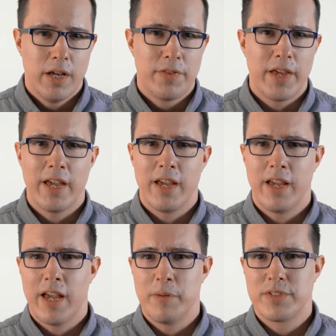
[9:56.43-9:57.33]
The
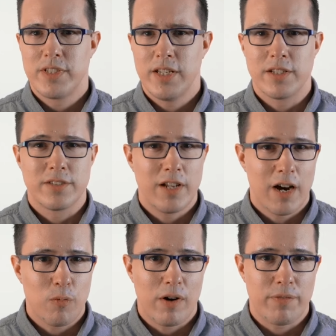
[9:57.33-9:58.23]
AAMC does
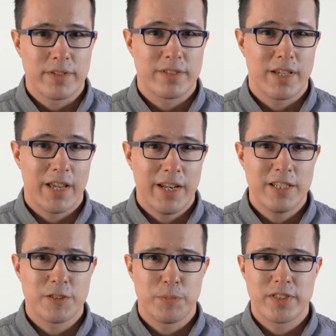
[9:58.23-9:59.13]
not reference
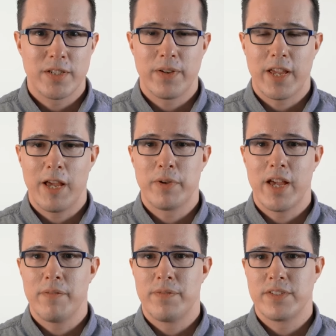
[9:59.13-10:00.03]
any specific
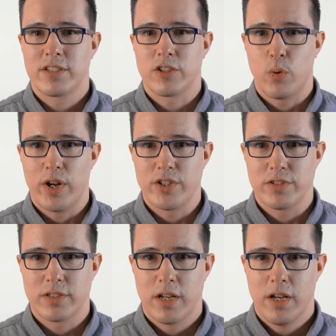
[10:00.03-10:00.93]
MCAT physics
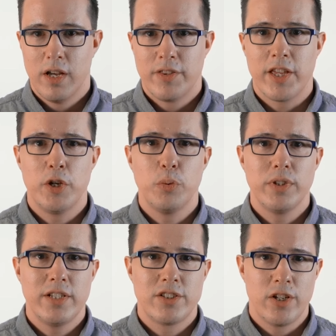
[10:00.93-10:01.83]
equations that you will
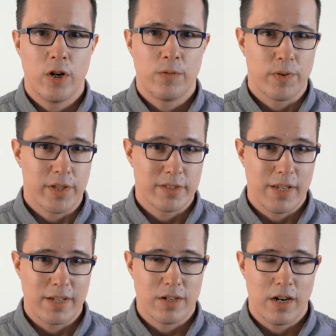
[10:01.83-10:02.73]
need to know for this
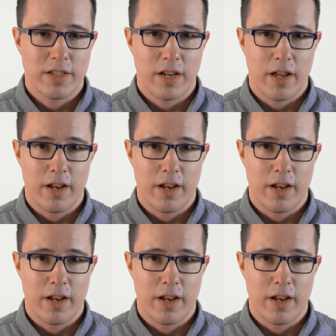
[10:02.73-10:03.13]
last content